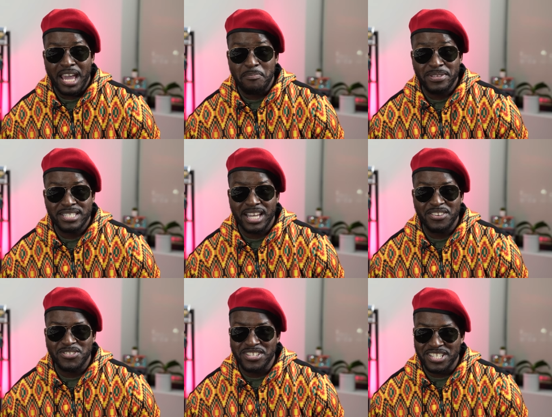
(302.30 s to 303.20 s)
And uh, please send
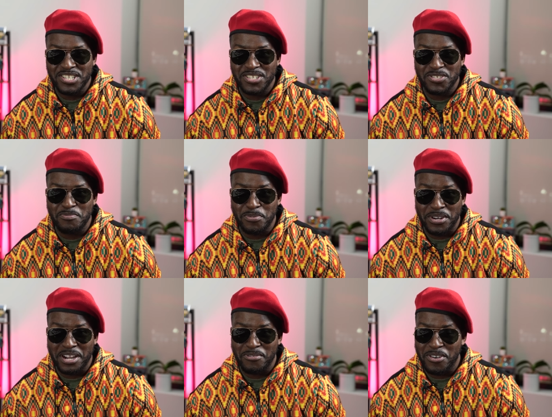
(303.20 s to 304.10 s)
your donations to
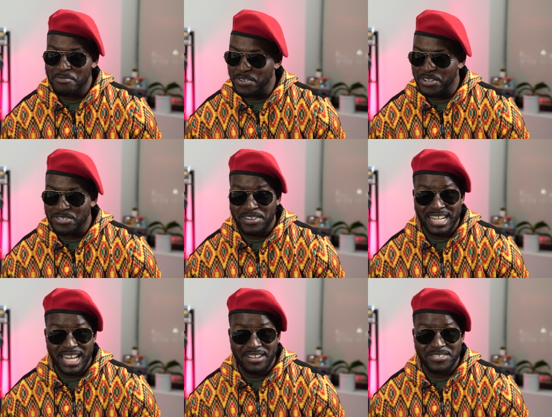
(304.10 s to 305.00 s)
Boardwalk, because
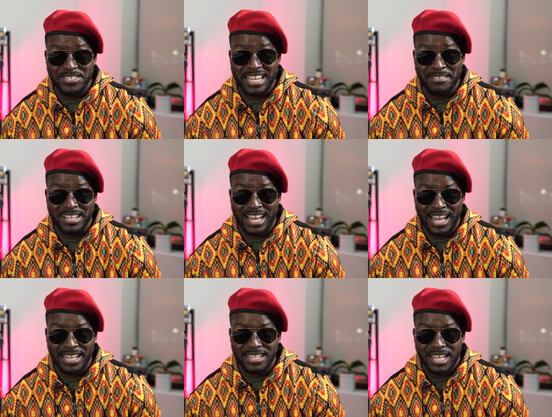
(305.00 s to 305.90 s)
right now, you know, times are
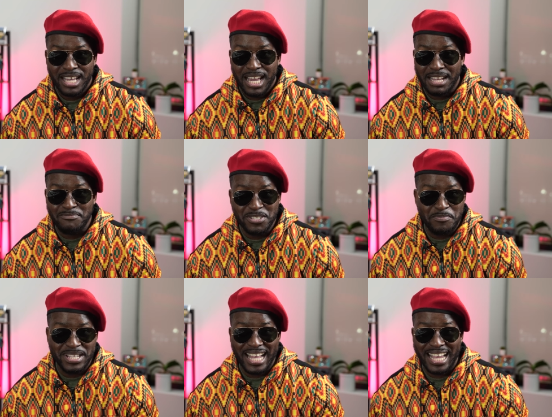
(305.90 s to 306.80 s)
hard and you need to
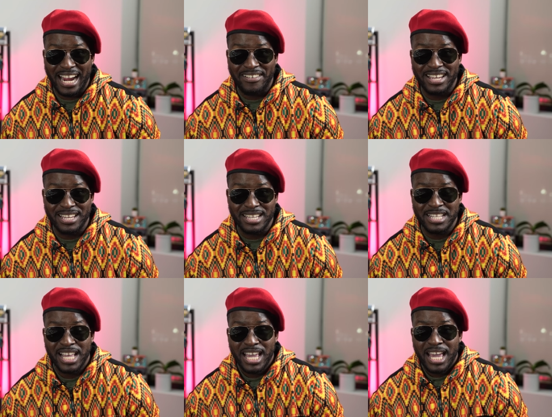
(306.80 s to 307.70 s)
bring that Gary
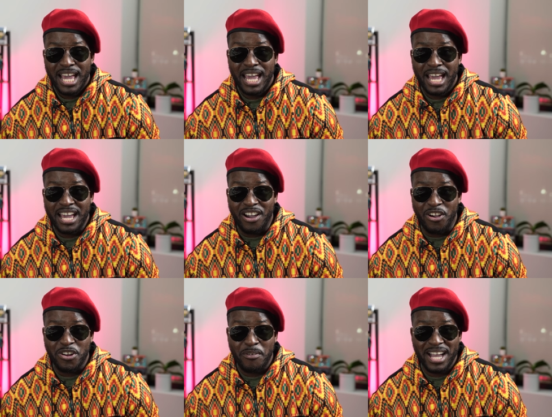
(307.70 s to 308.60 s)
in. Uh,
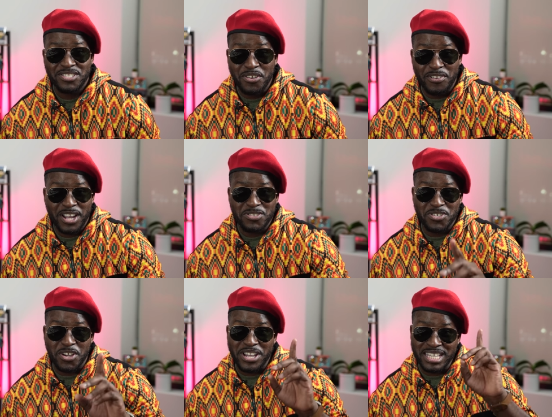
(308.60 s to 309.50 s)
otherwise, don't forget
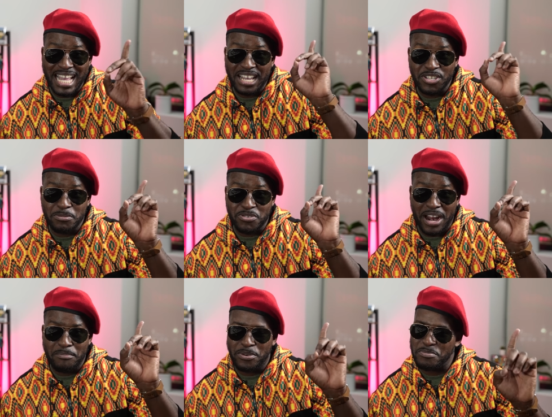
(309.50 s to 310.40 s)
to hit that
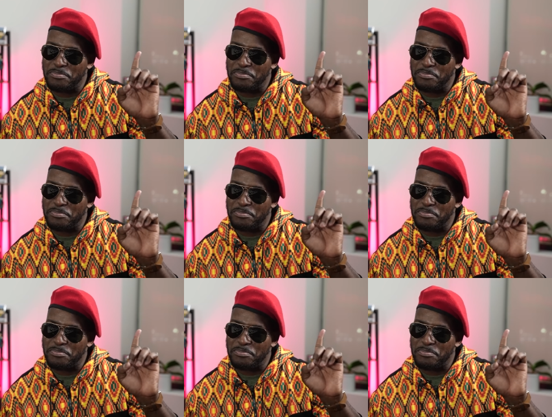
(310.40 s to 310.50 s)
subscribe button.